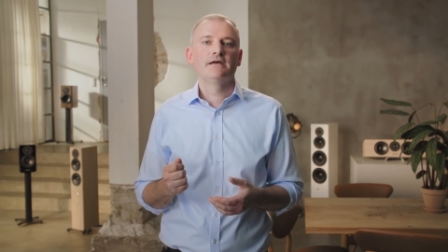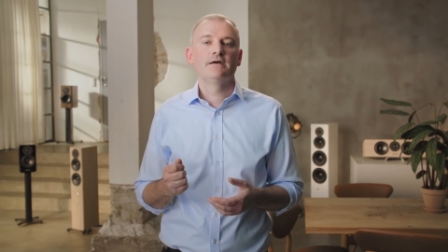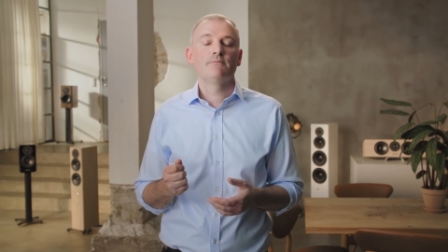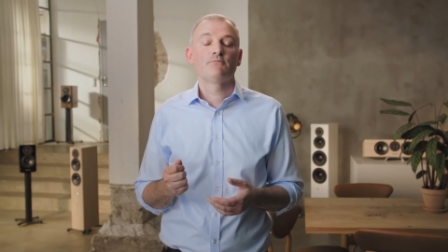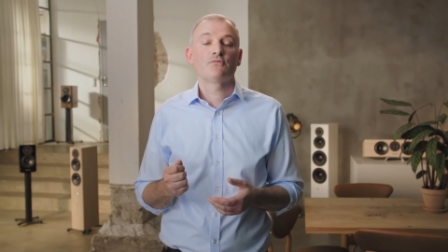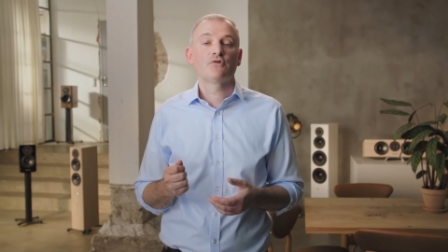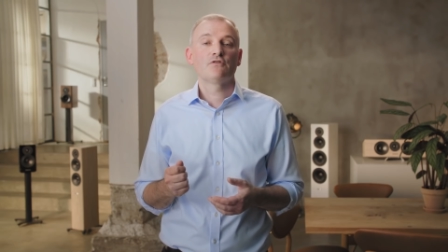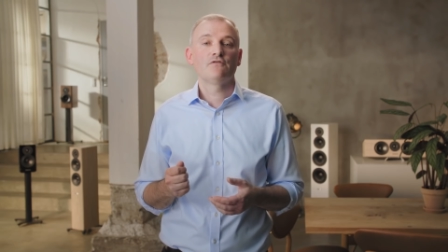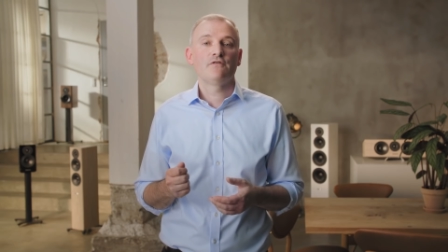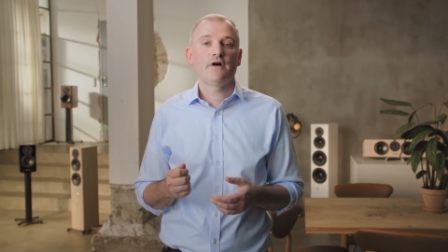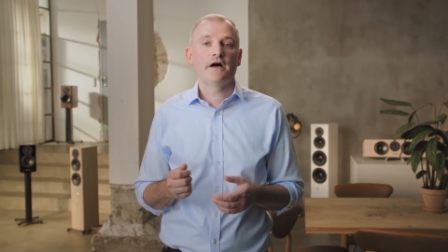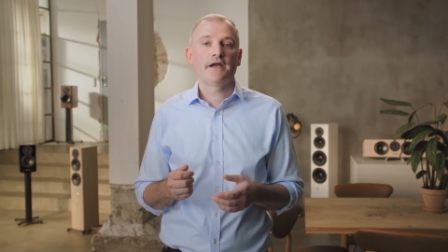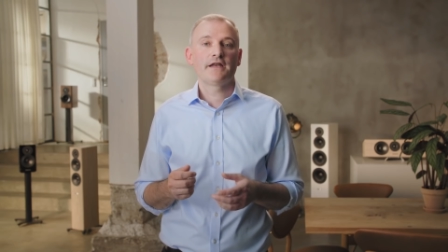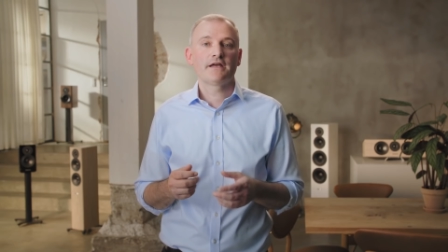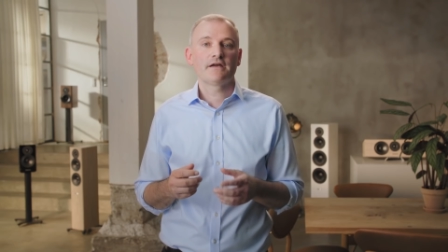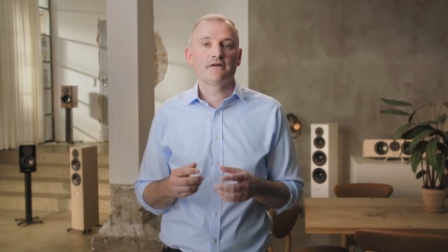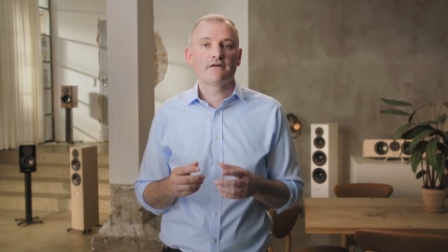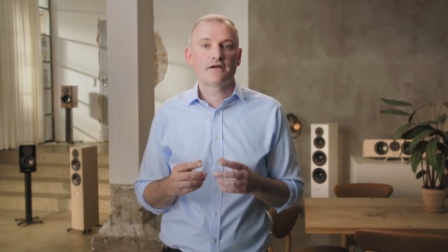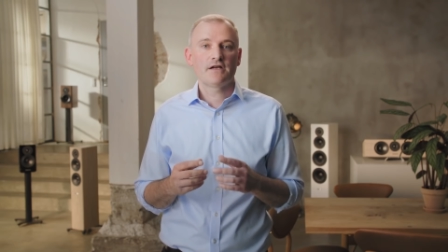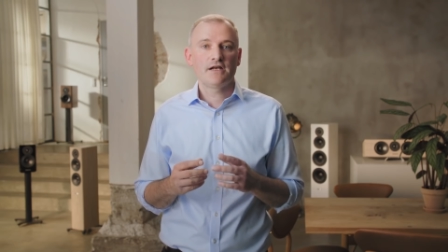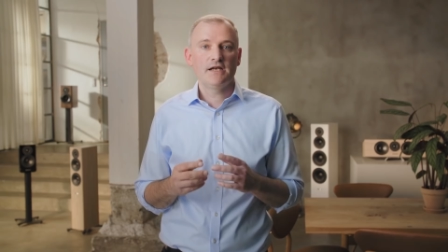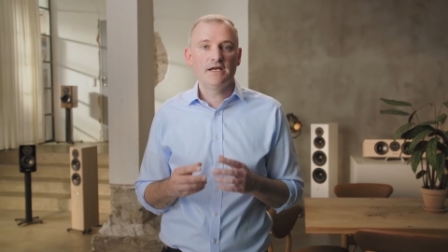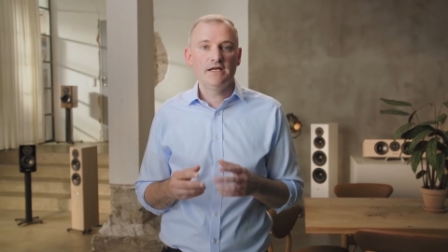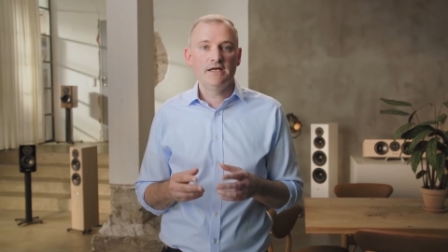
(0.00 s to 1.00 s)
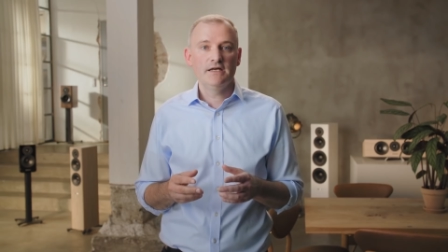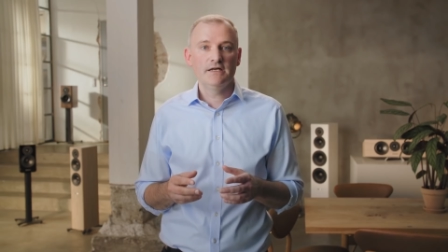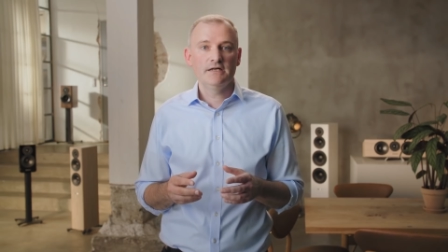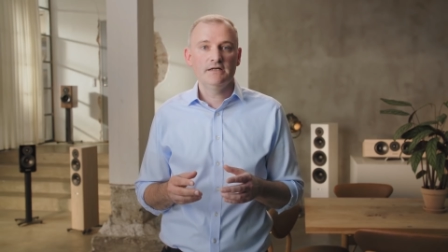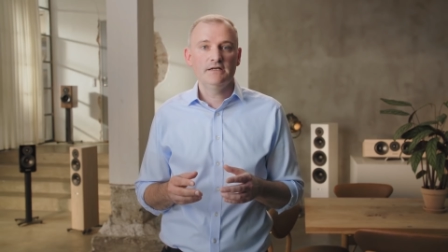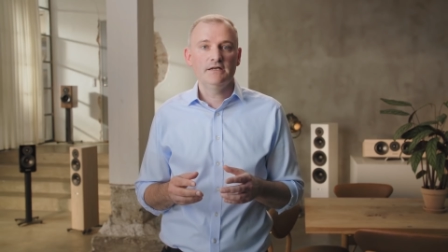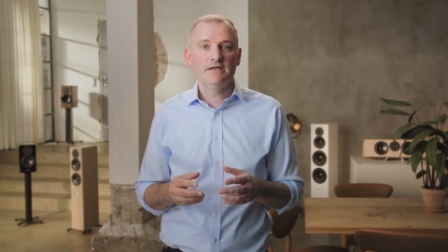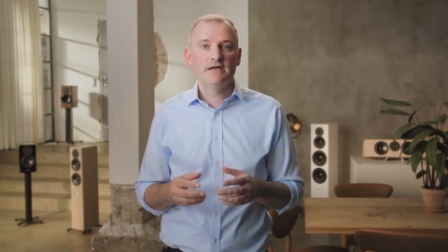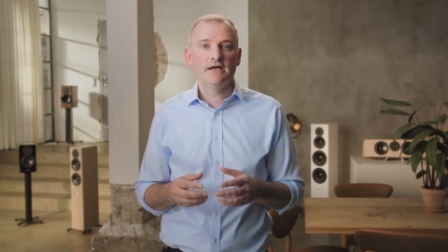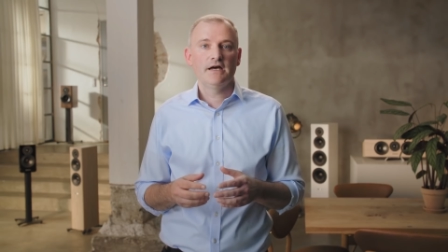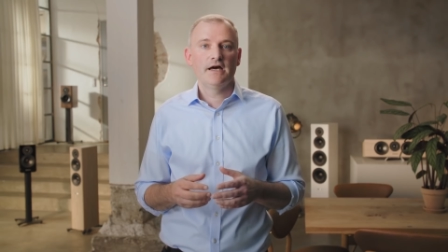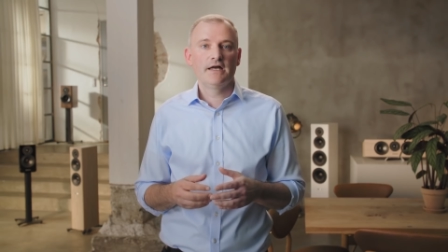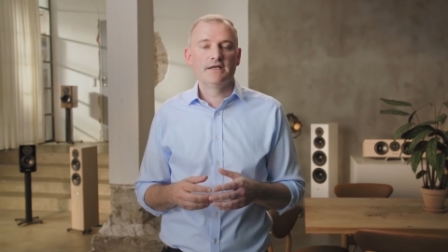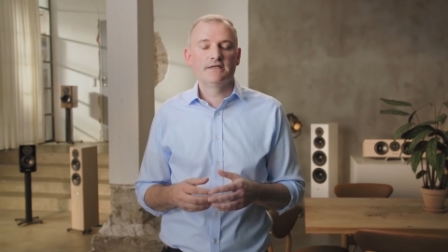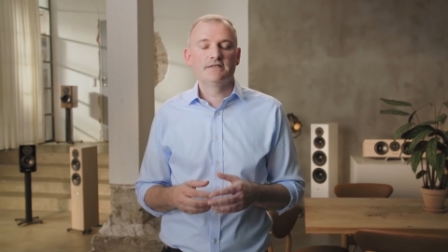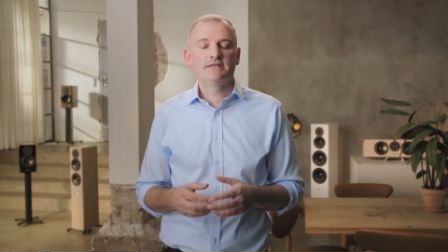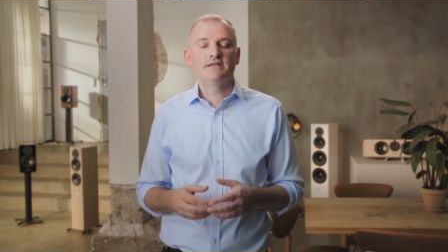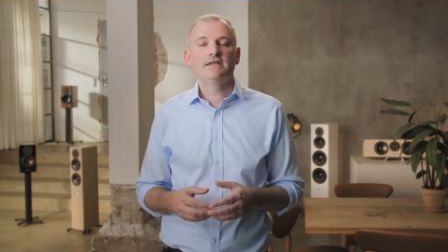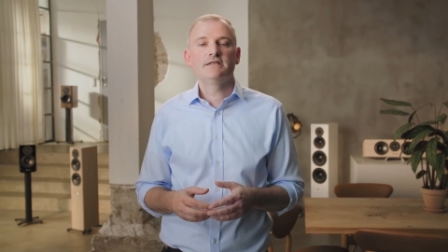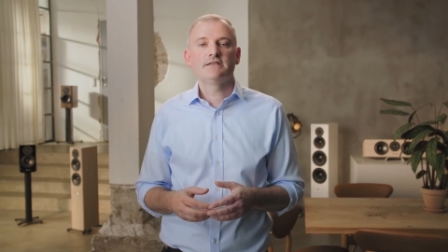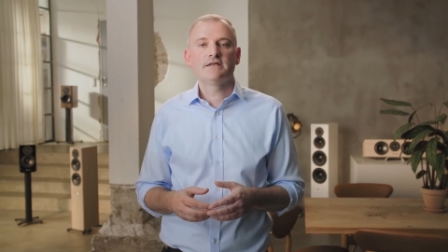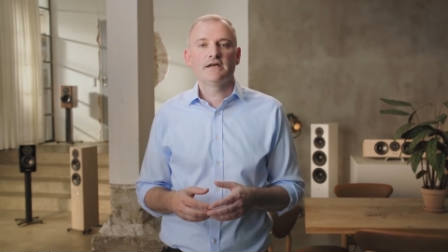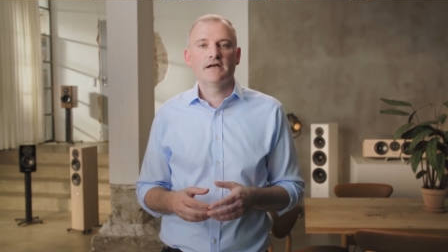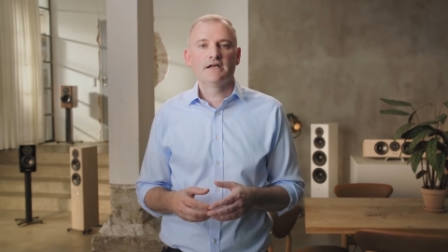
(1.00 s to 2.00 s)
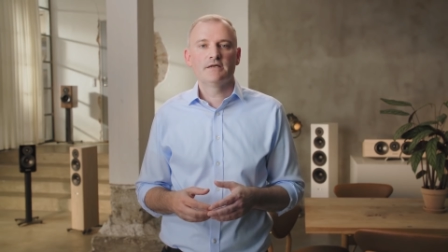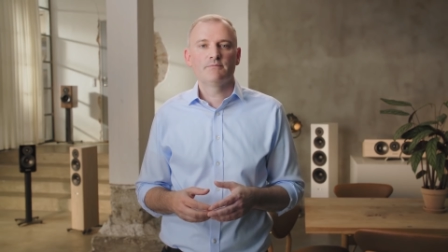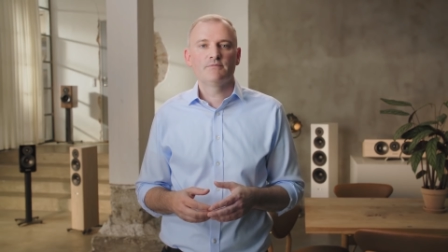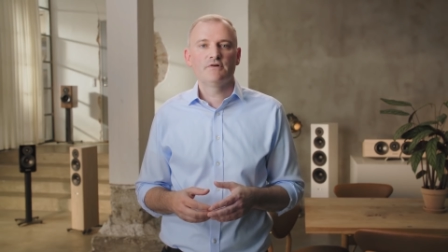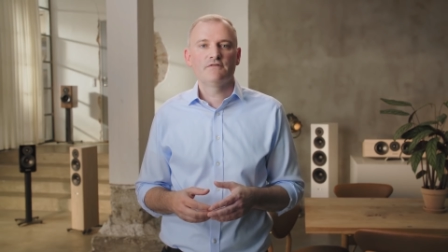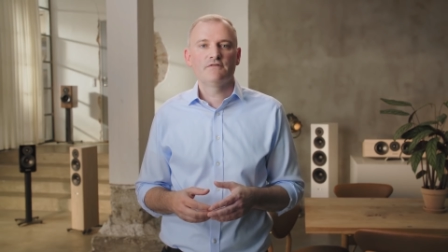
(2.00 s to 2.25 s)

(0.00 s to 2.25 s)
providing a clear and detailed